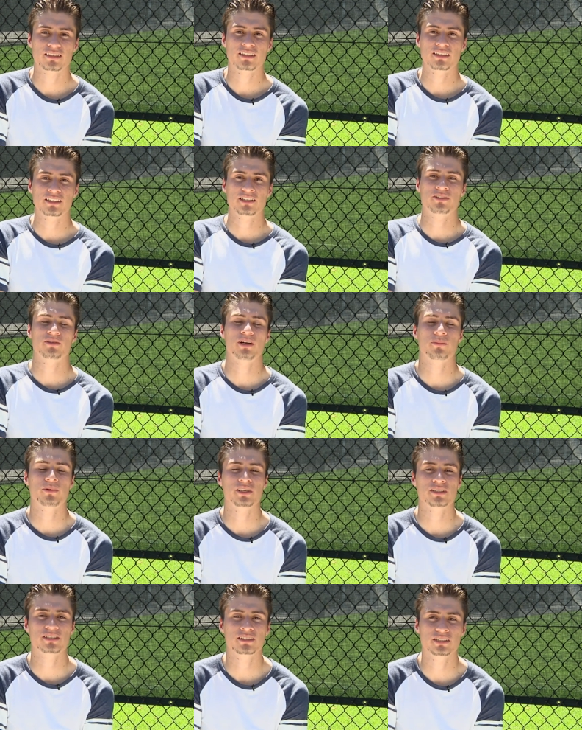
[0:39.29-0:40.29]
Uh, I grew up
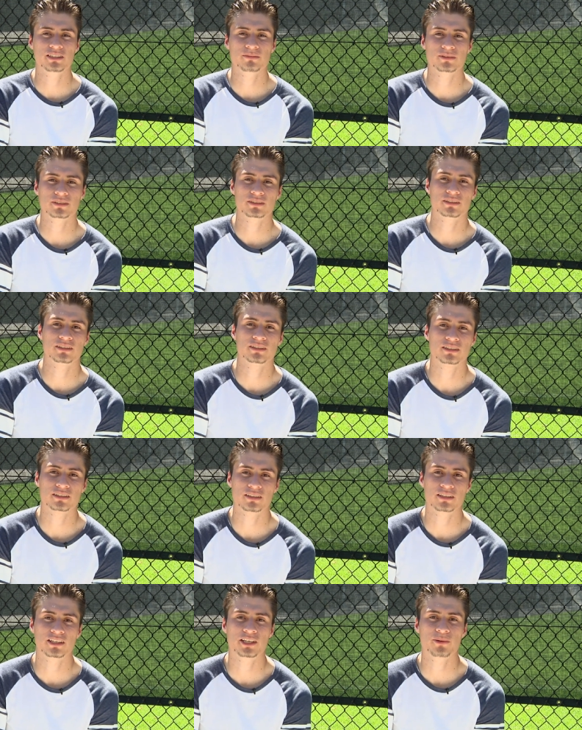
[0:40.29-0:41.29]
watching him and
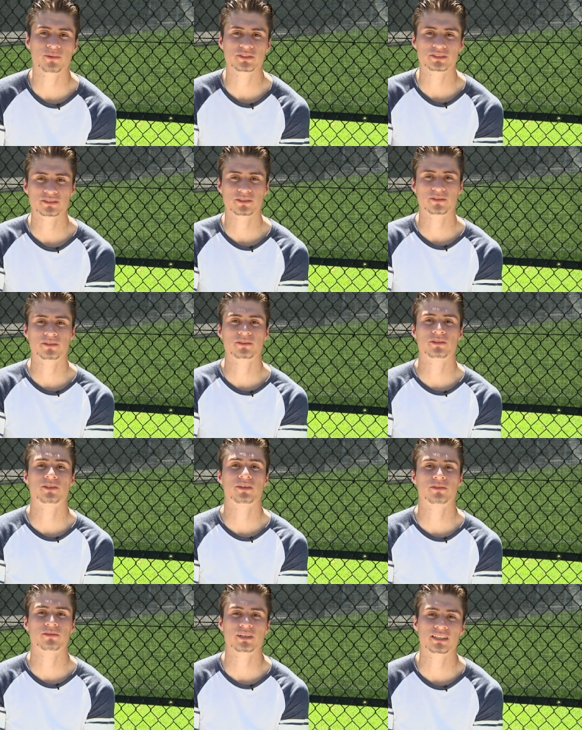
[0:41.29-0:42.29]
I think he was
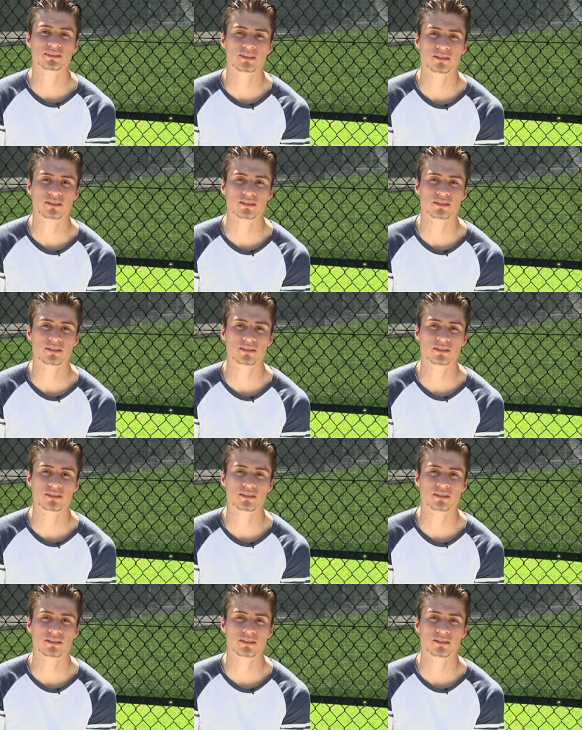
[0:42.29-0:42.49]
a great